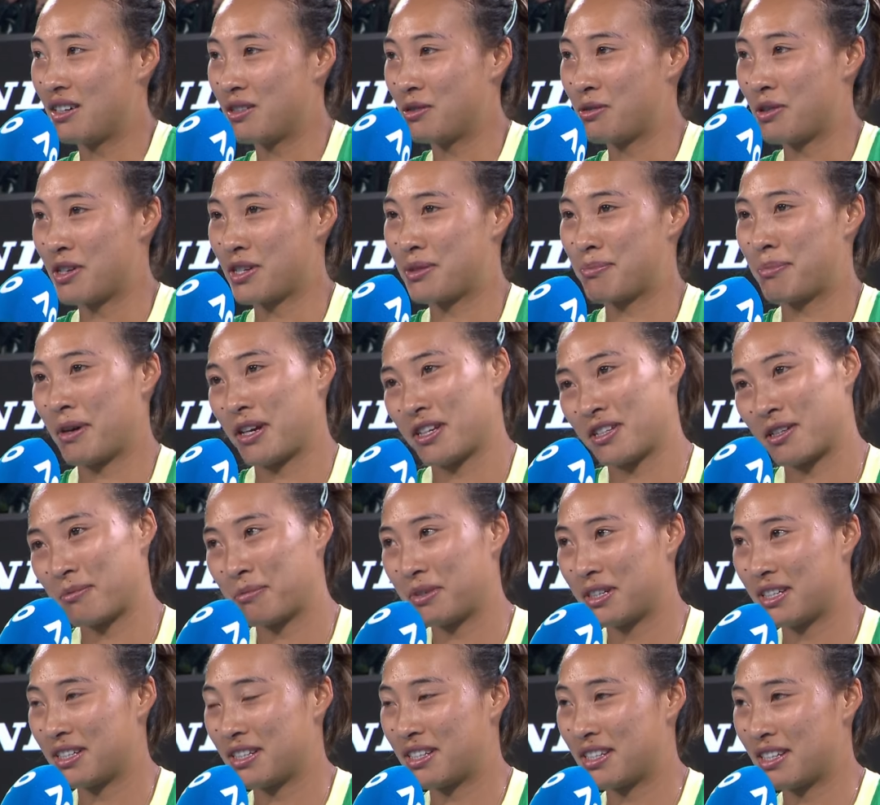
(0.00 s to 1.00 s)
a
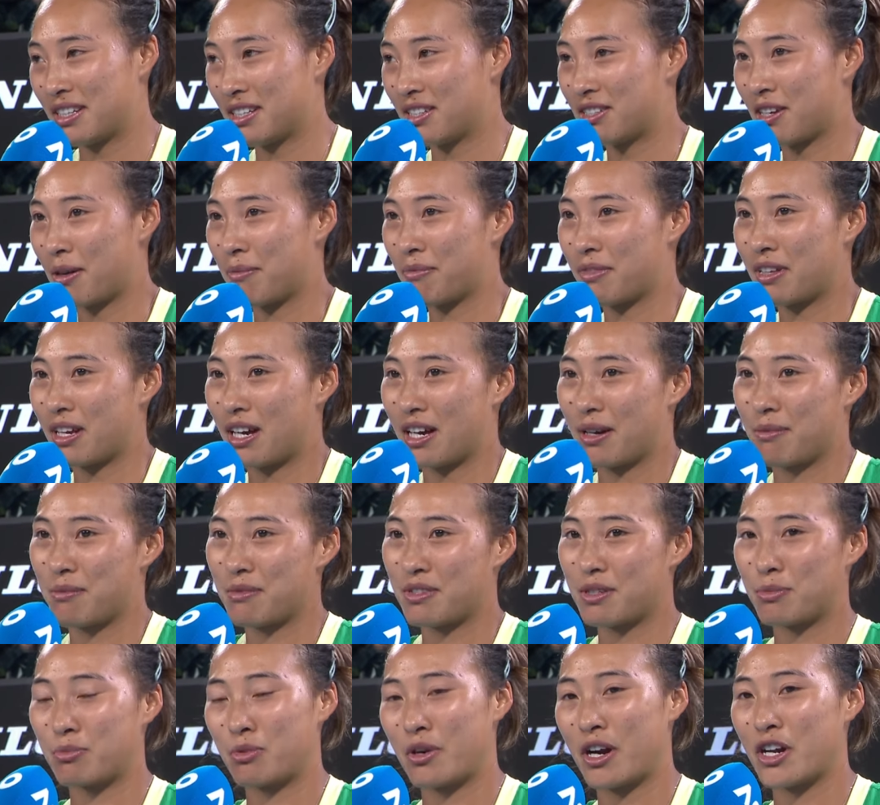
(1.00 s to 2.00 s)
responsibility,
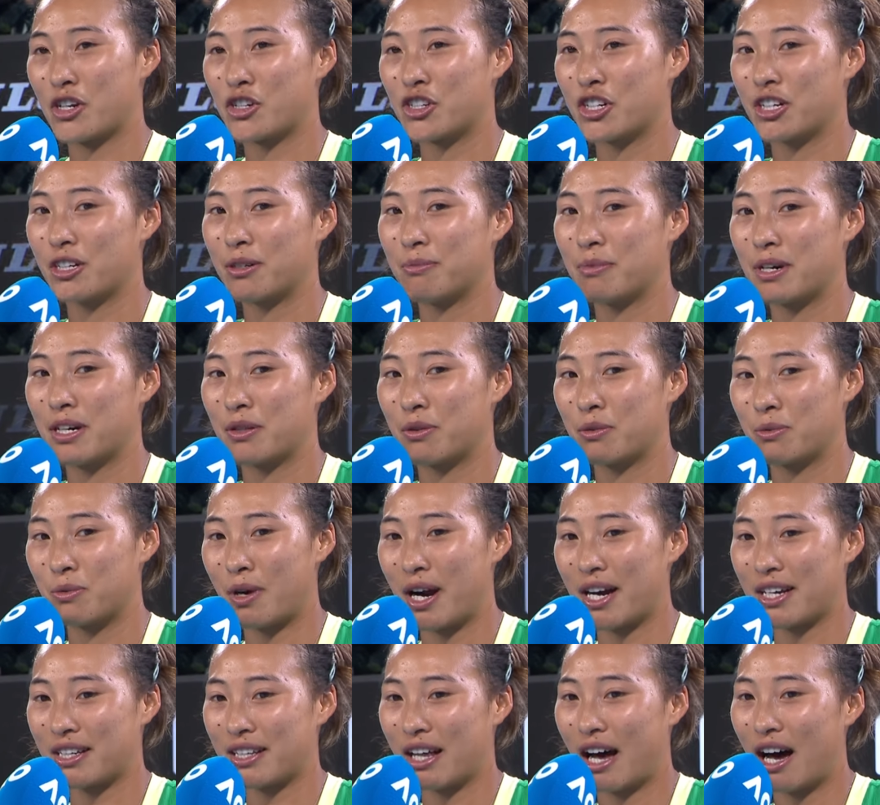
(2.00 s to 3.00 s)
sometimes pressure, but
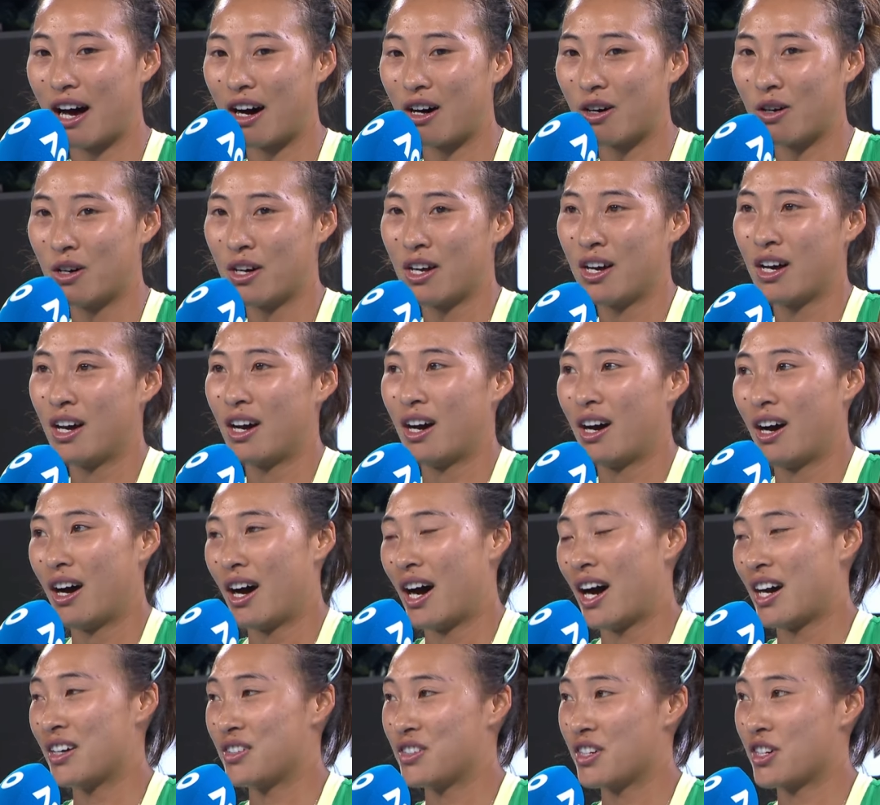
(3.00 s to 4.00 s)
right now,
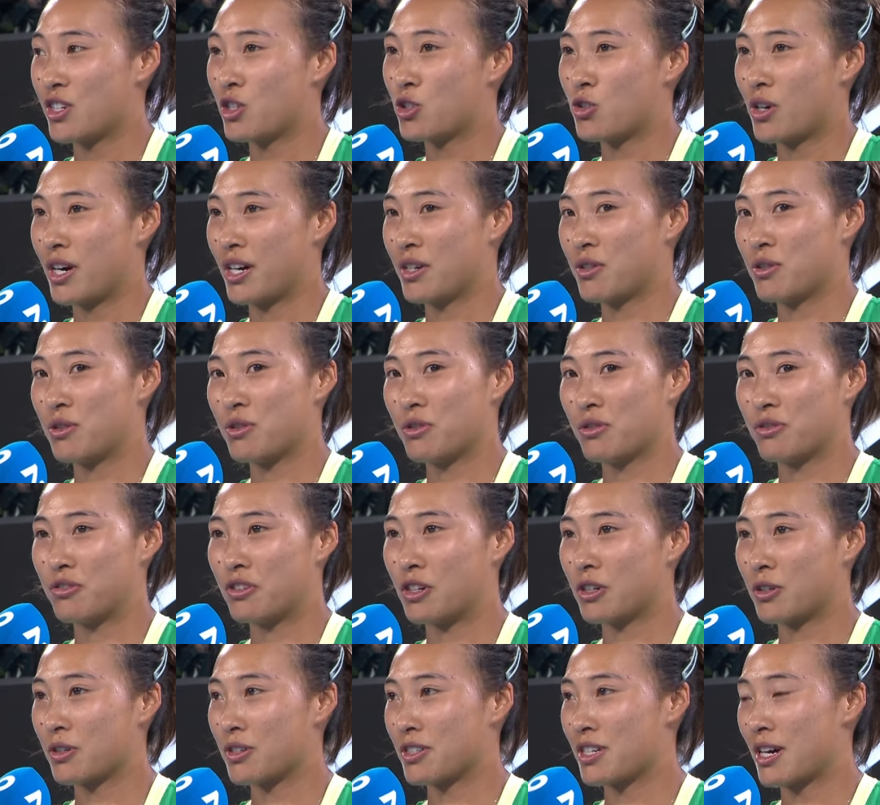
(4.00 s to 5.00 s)
I just trying to
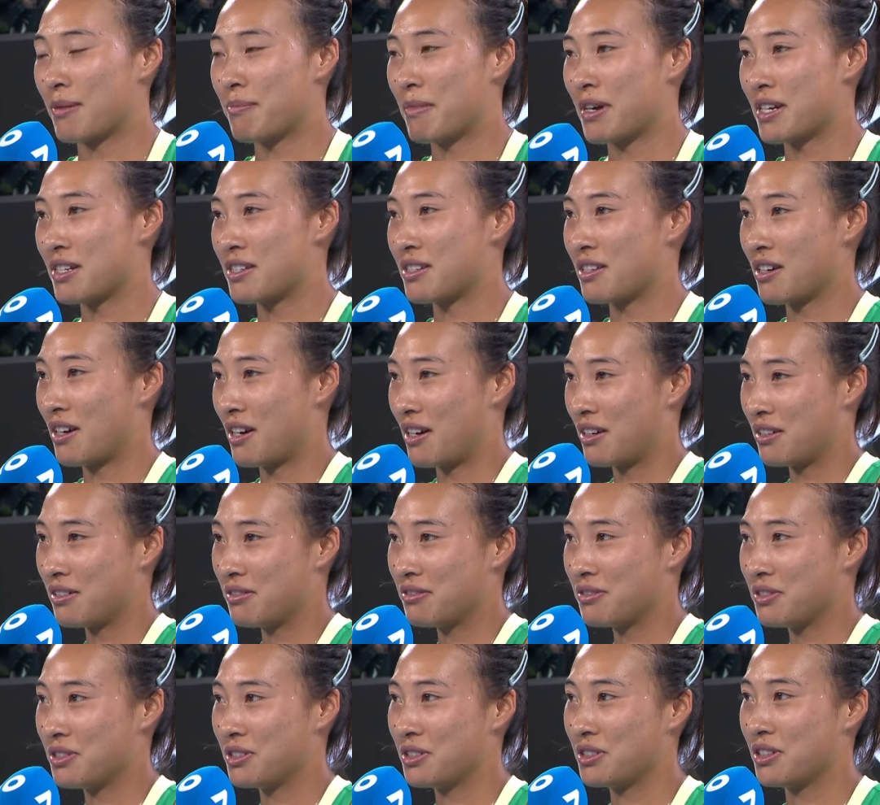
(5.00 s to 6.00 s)
focus on
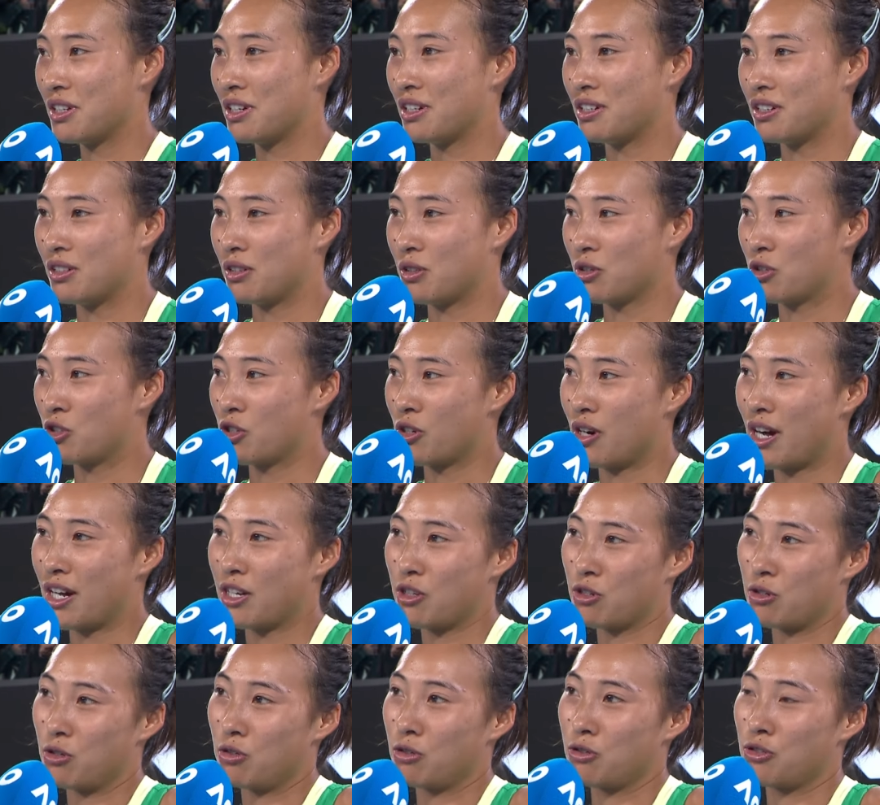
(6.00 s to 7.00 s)
myself, you know,
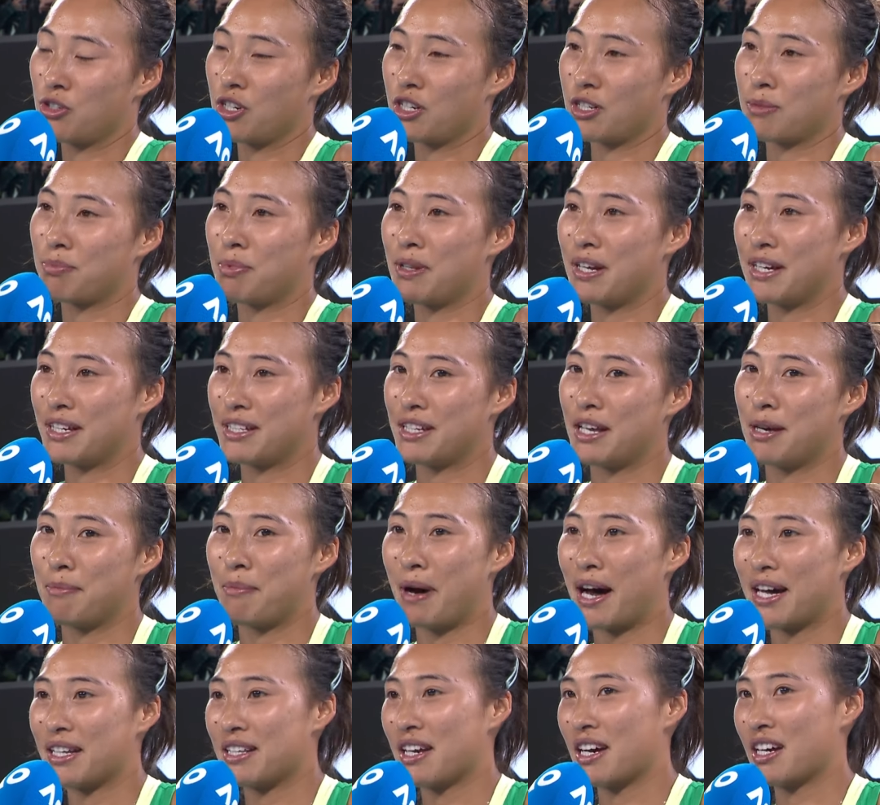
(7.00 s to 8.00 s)
trying to just play day
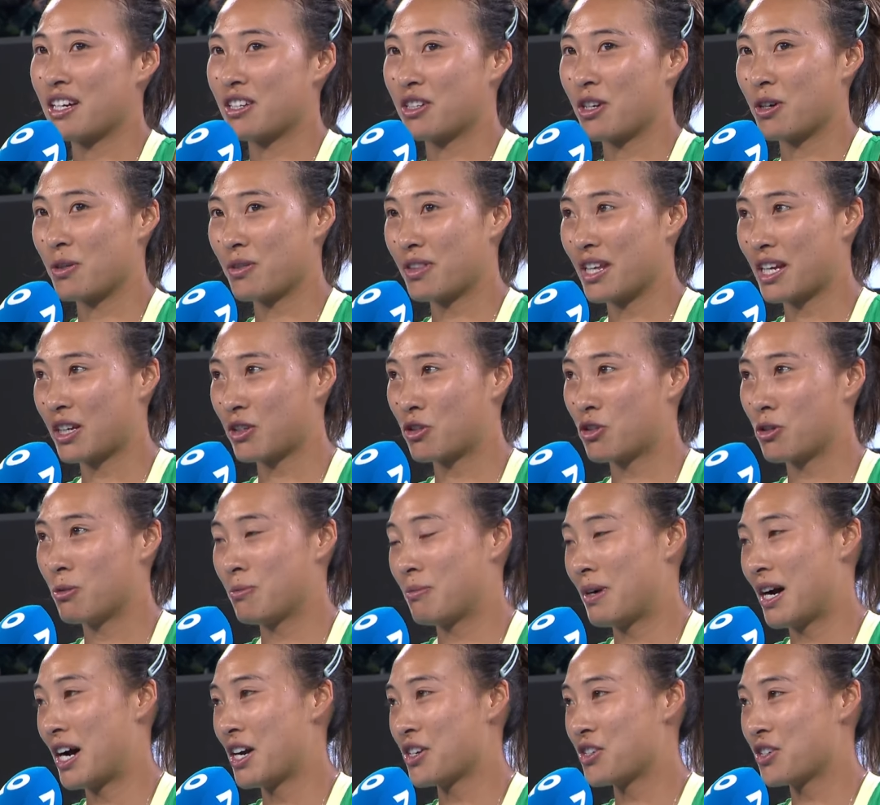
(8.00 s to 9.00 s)
by day, don't think
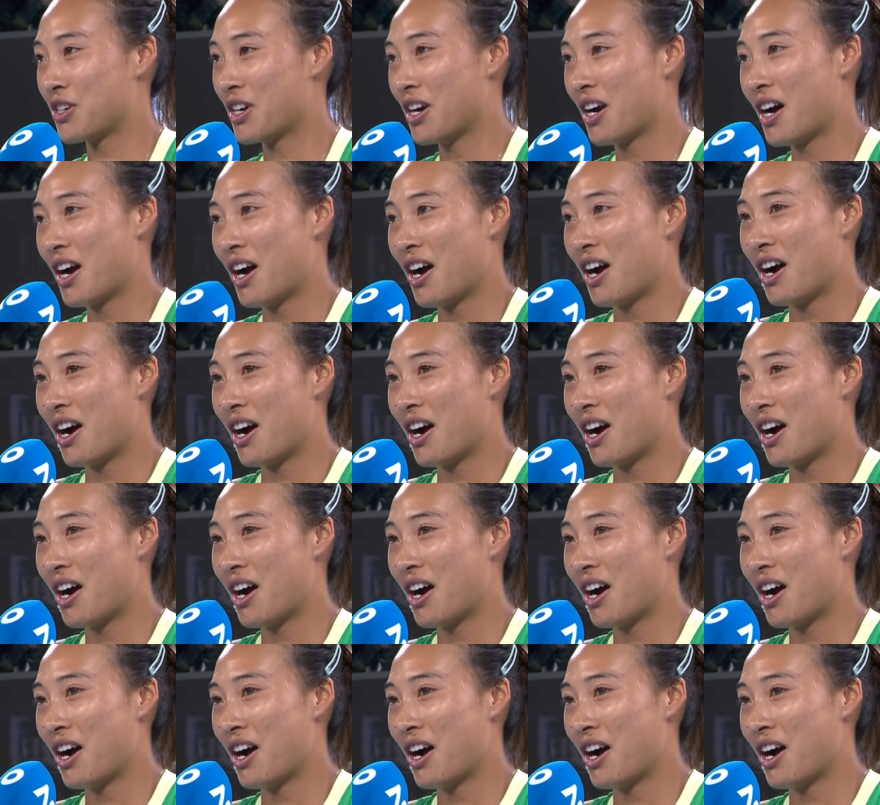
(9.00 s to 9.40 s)
too much.